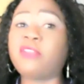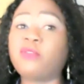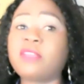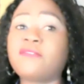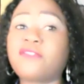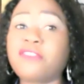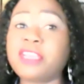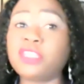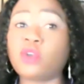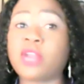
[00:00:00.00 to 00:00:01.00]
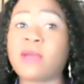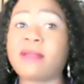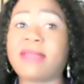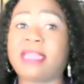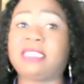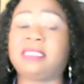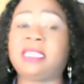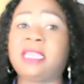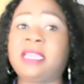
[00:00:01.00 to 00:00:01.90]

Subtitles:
to infringe on our rights?